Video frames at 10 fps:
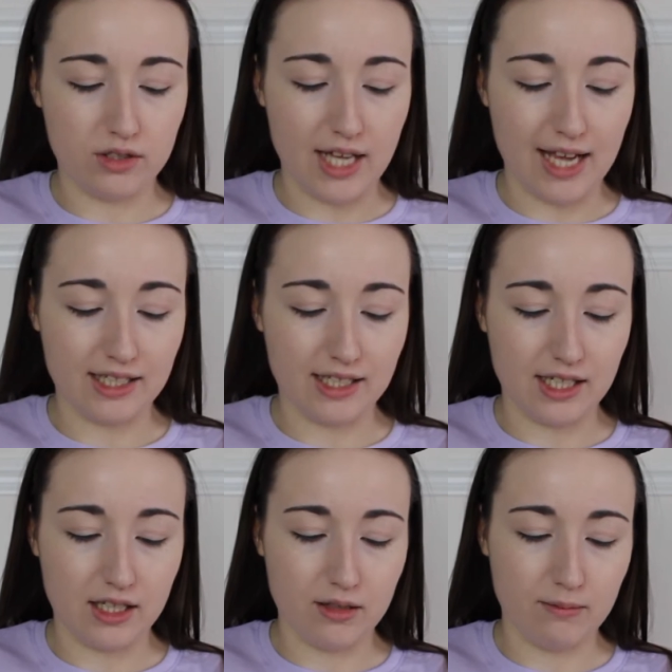set
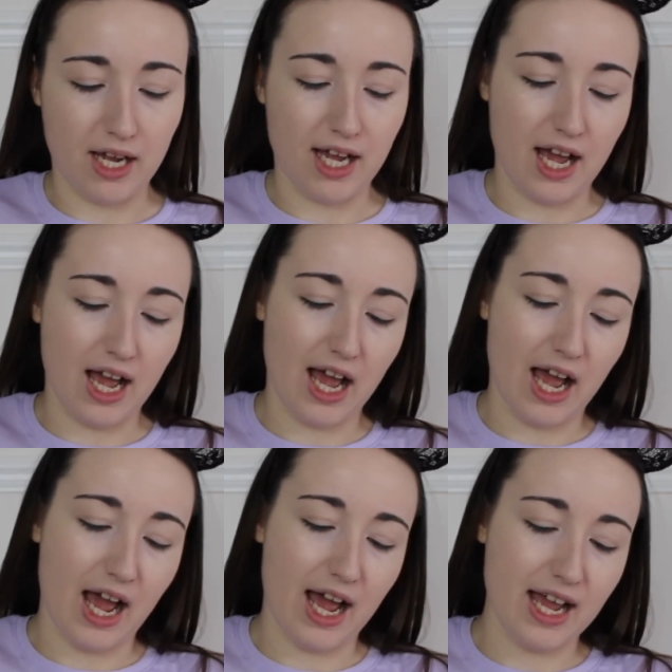underneath my
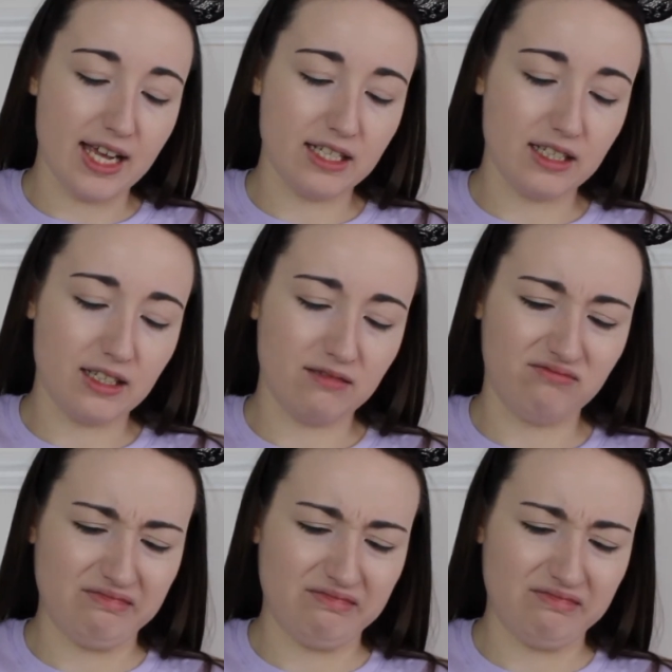eyes.